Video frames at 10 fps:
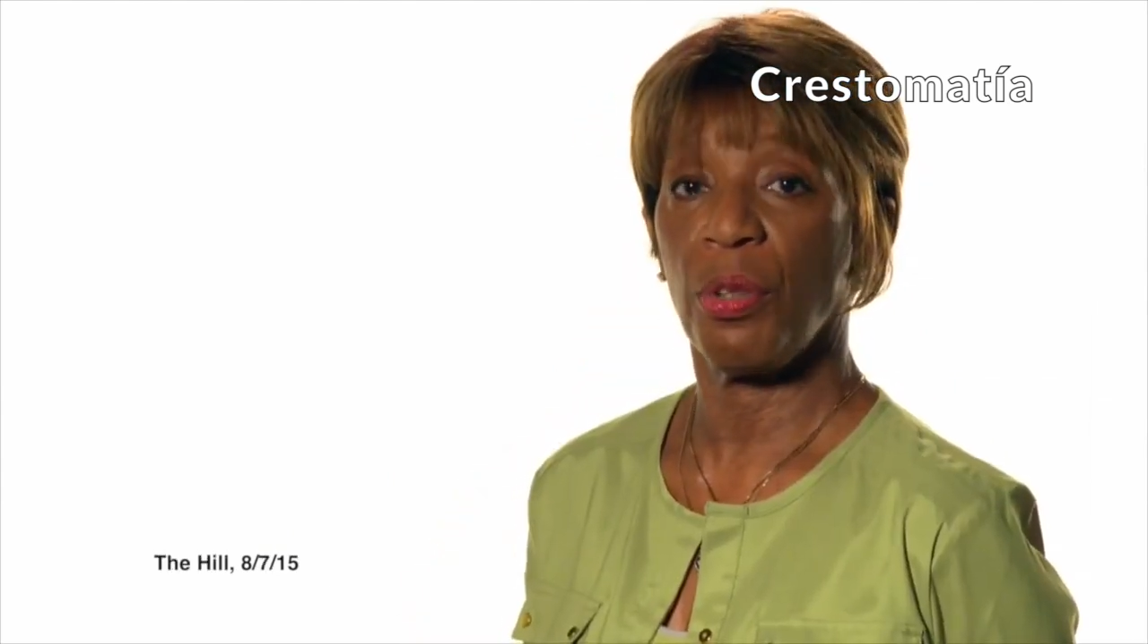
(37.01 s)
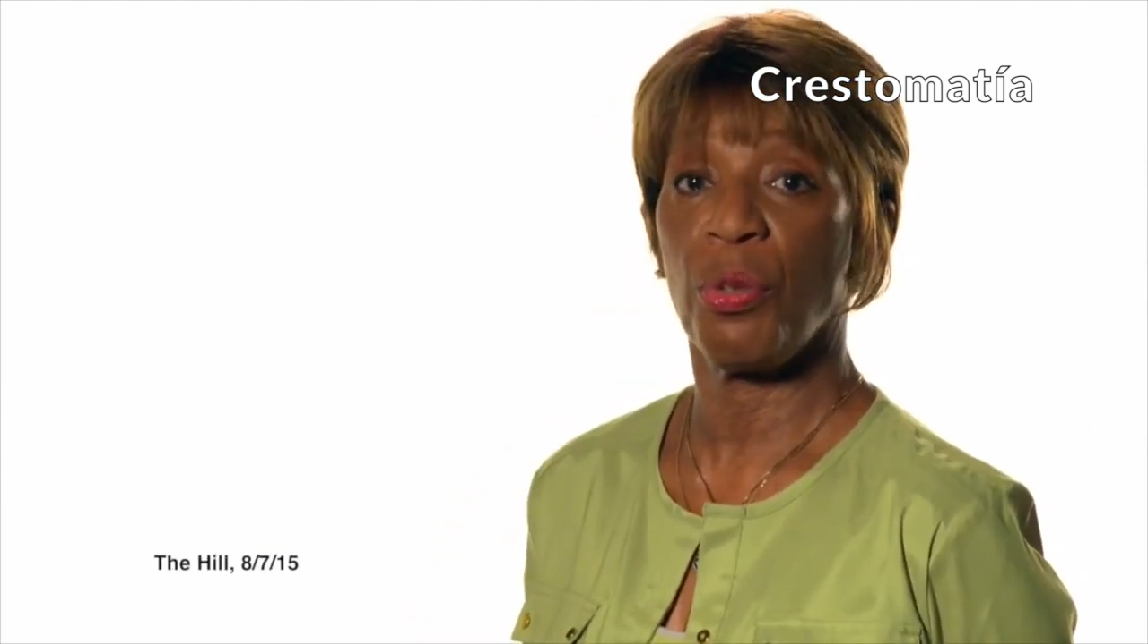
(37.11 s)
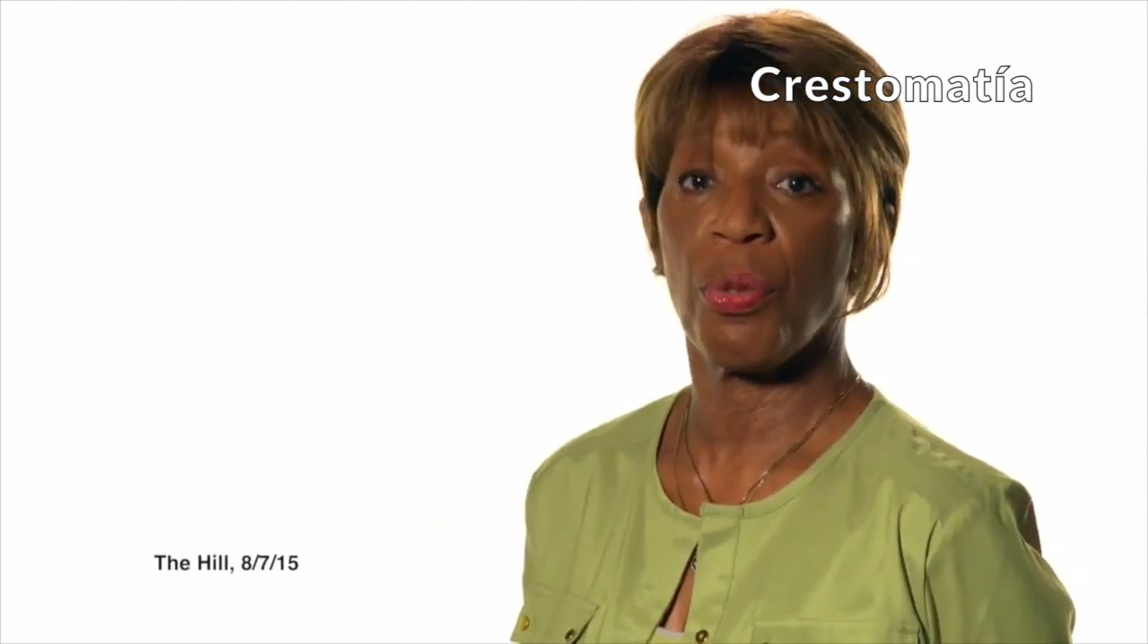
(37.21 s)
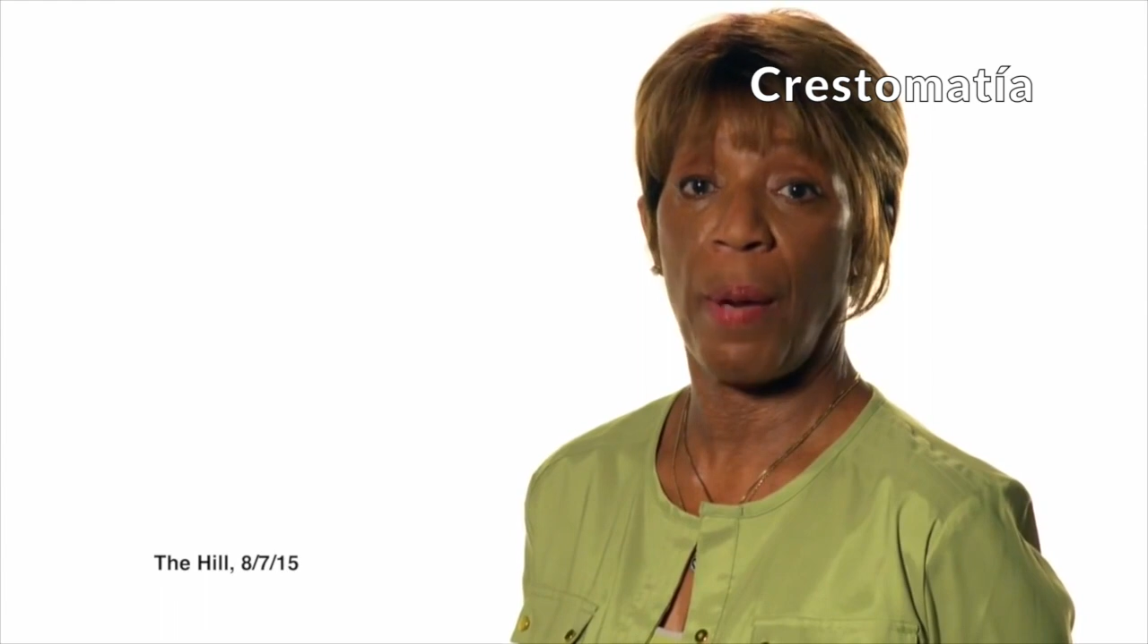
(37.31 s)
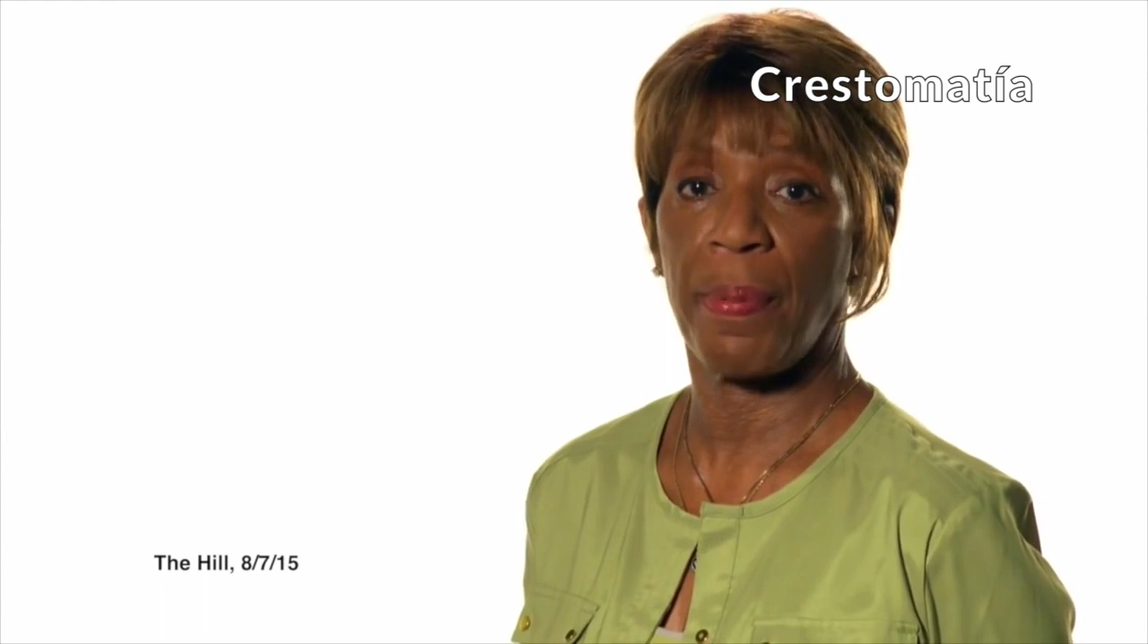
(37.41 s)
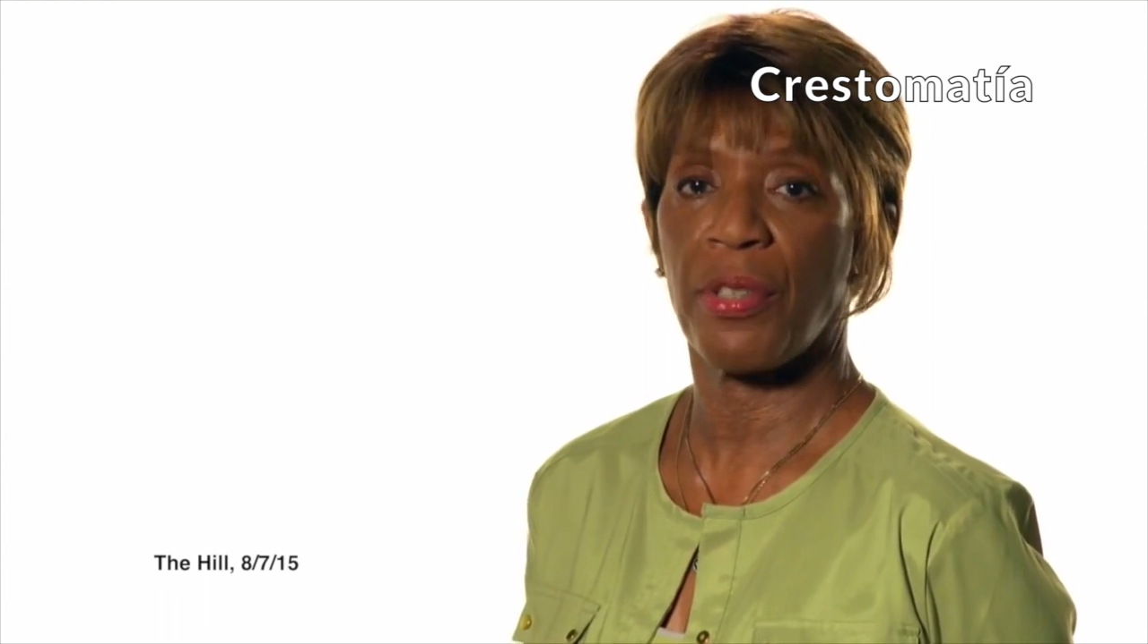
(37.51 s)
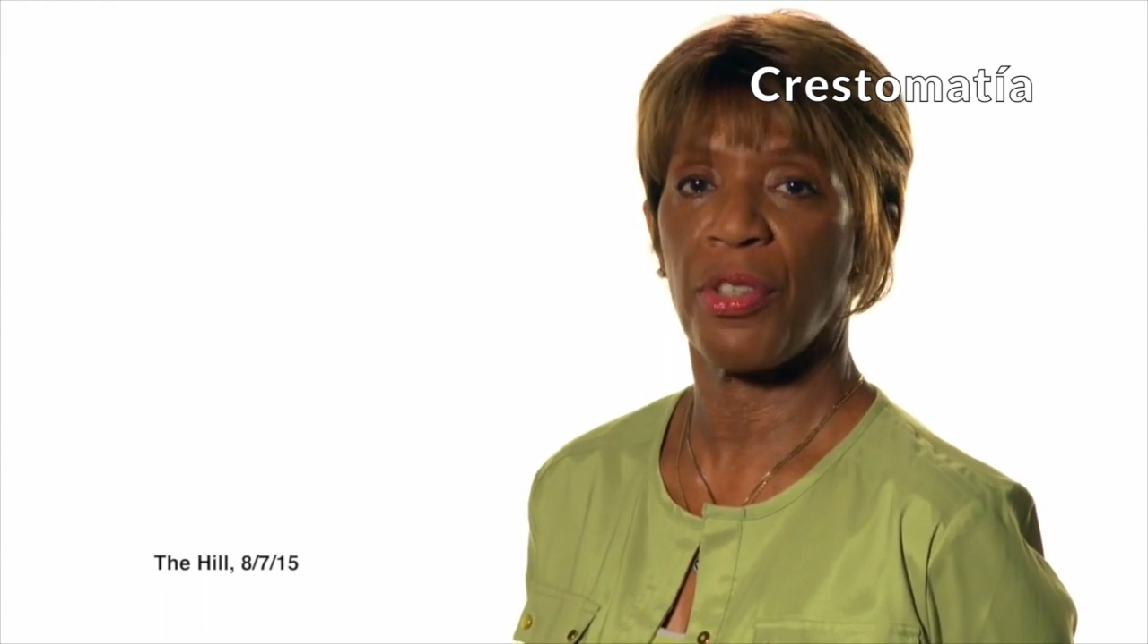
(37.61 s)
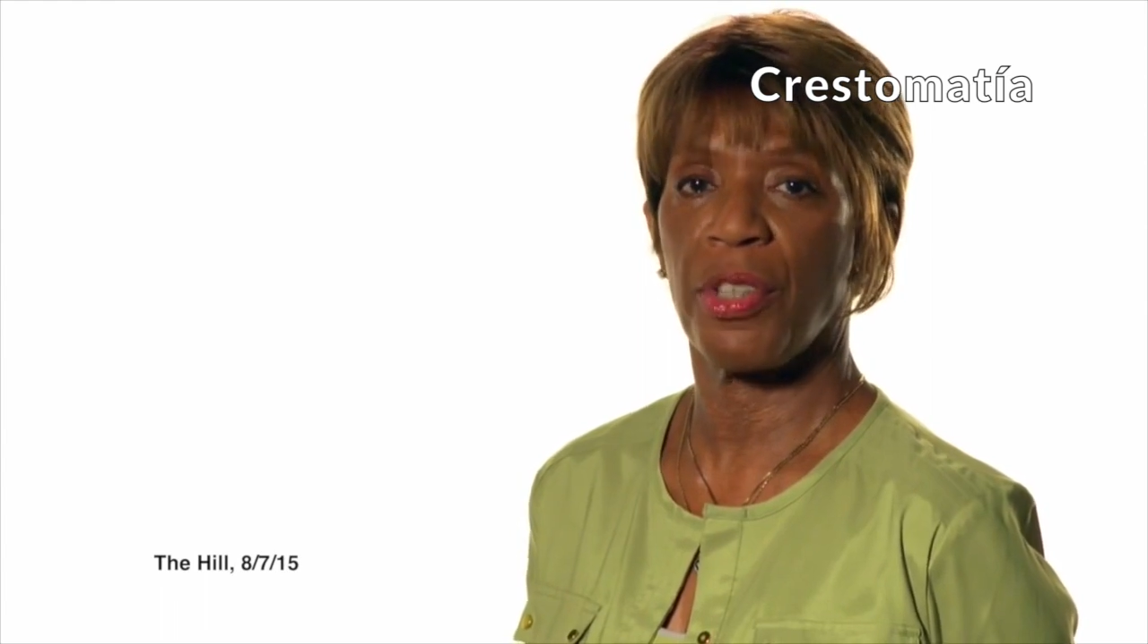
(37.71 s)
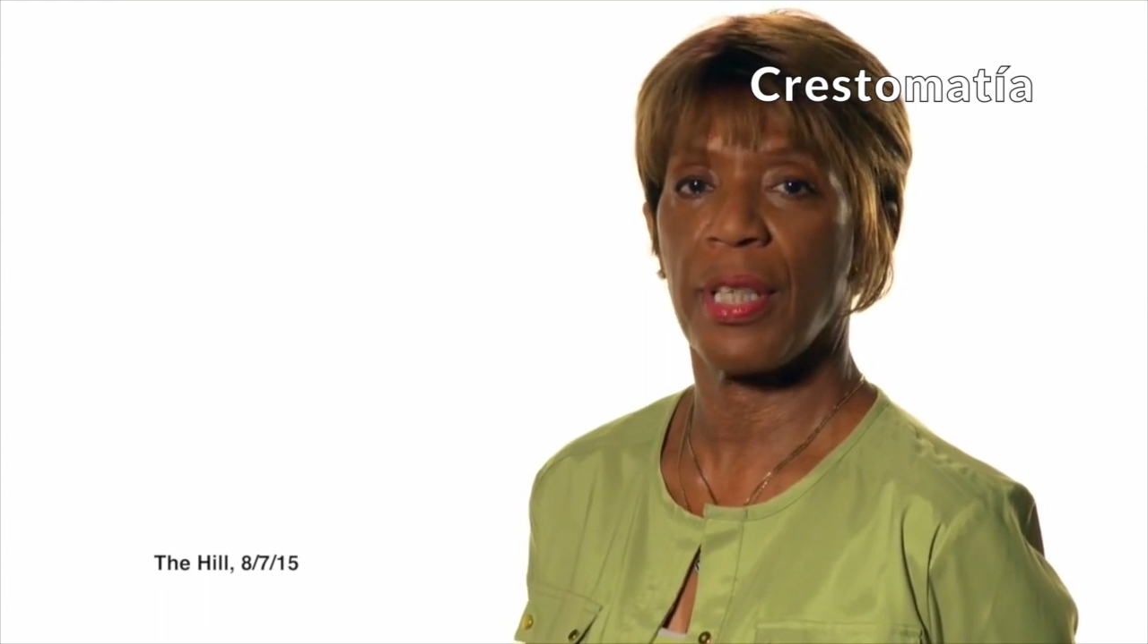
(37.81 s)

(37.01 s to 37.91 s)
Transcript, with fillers: you dropping to